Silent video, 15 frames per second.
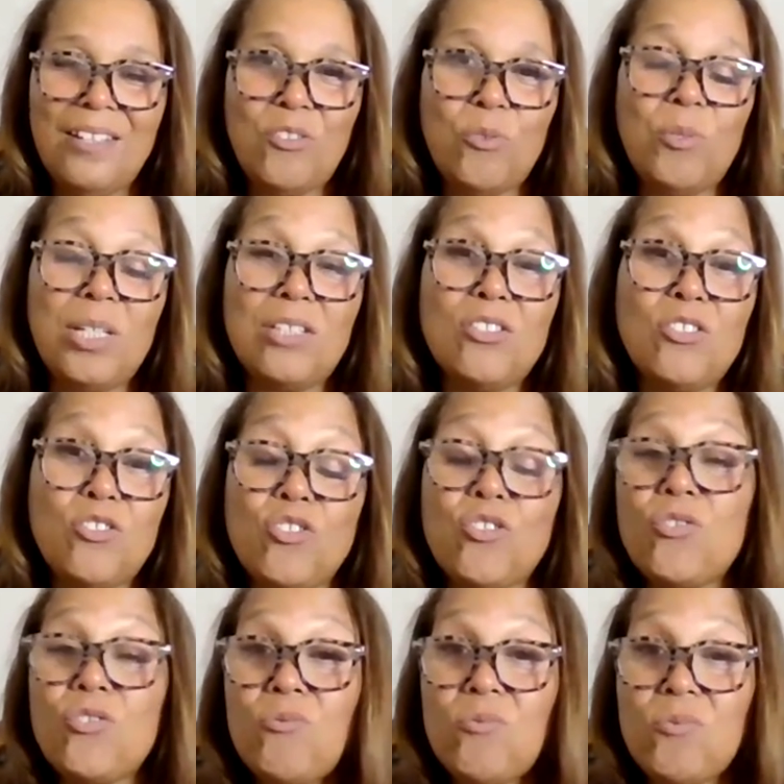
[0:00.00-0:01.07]
You get to
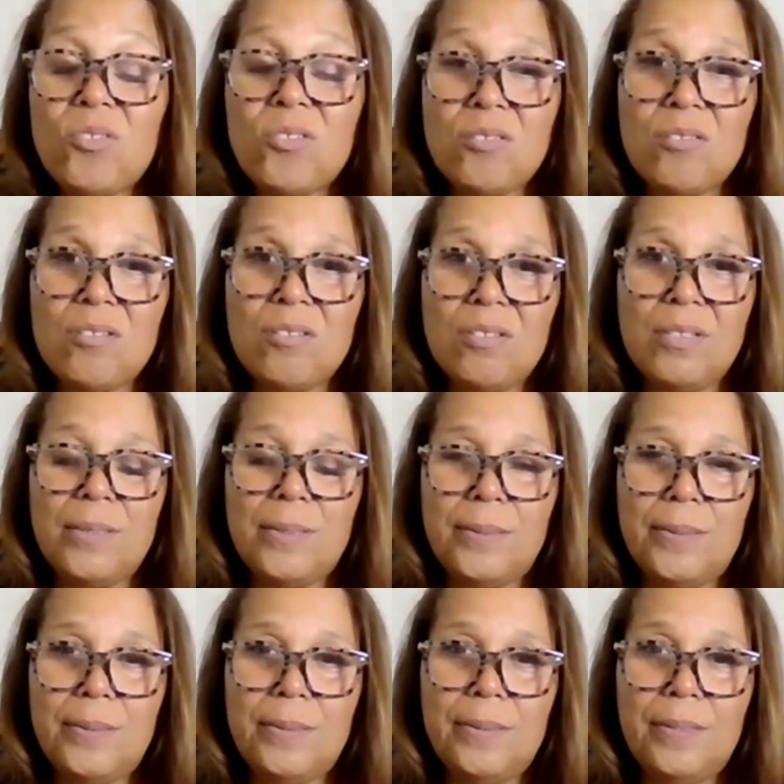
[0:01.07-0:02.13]
choose.
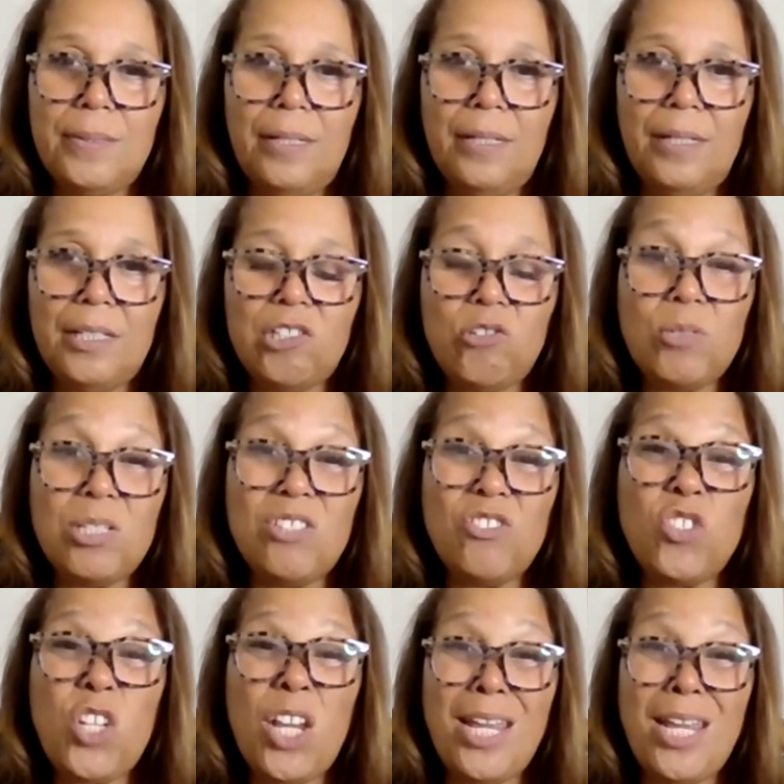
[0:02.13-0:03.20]
You can
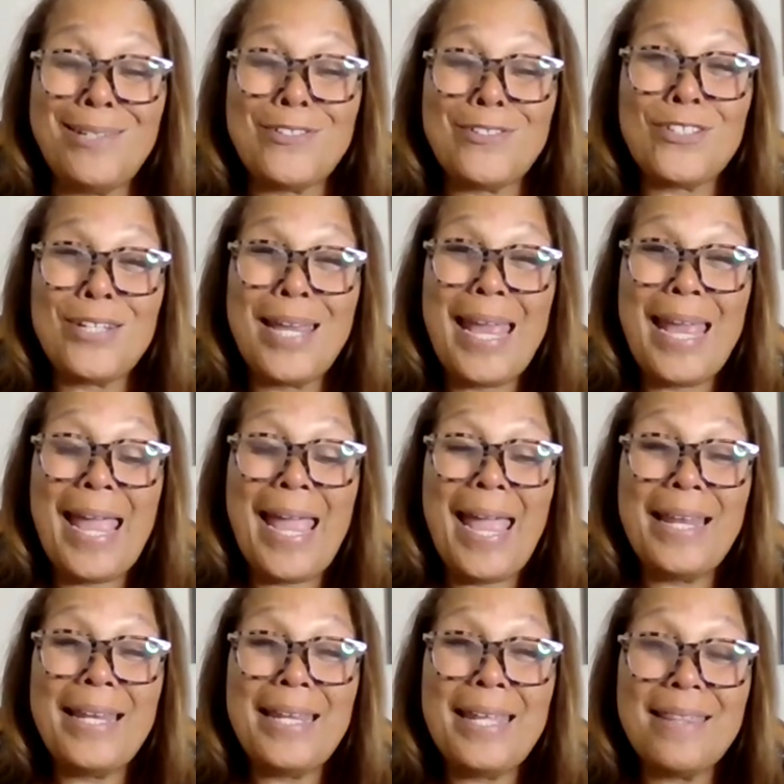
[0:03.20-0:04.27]
change anything.